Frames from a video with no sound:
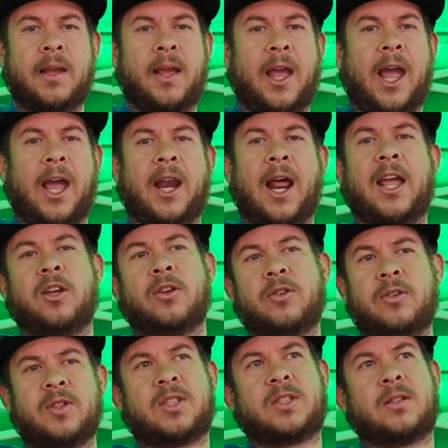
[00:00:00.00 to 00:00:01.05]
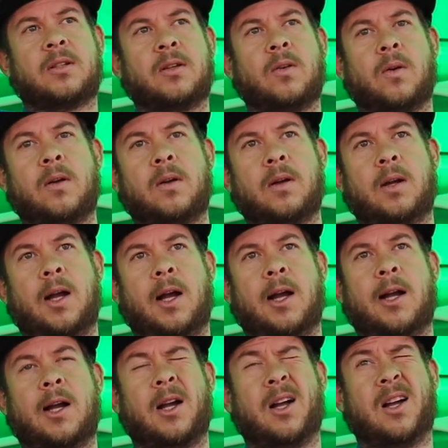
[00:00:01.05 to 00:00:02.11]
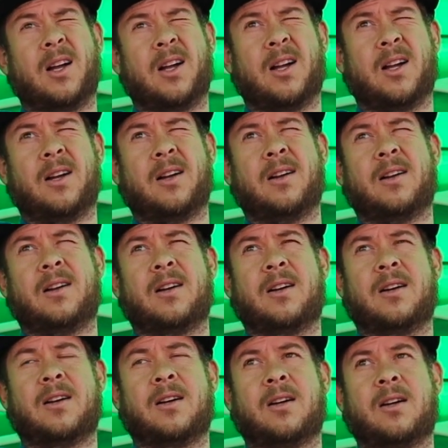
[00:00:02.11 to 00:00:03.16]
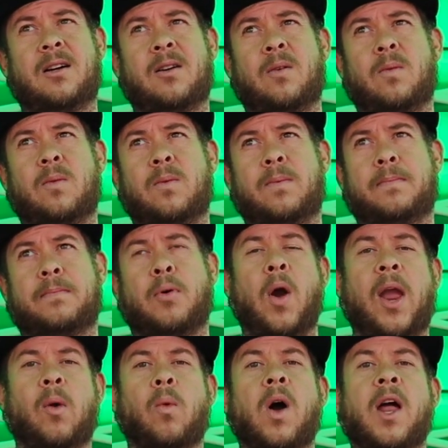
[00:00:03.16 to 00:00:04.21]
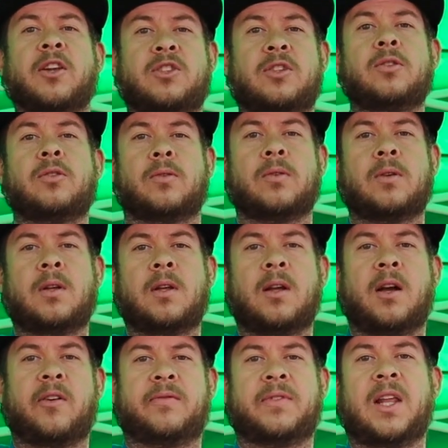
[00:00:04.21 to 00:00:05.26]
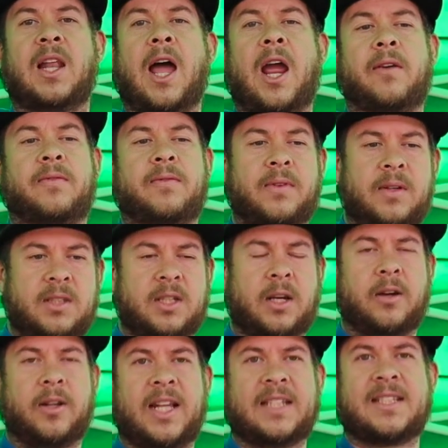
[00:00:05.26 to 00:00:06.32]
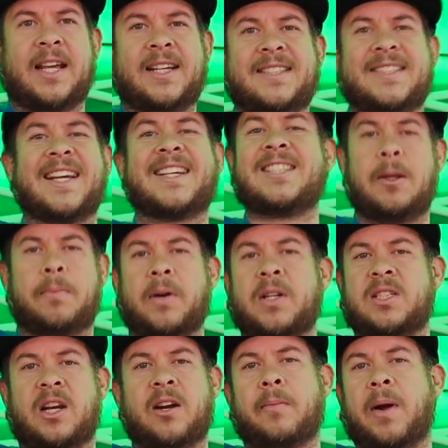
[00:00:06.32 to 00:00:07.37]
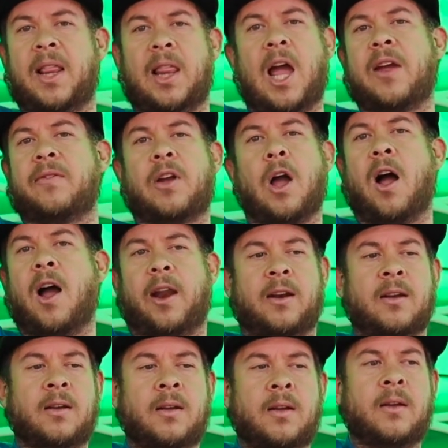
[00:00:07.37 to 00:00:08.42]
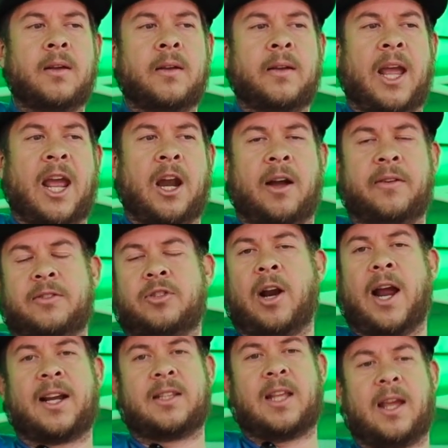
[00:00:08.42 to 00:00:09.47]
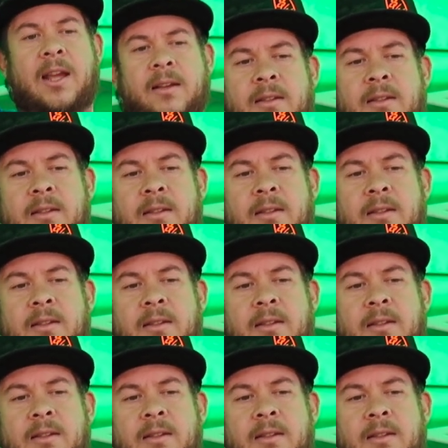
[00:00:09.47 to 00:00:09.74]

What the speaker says: and I used 0.12 of the life. So that's like 60% of my life gone in a track day.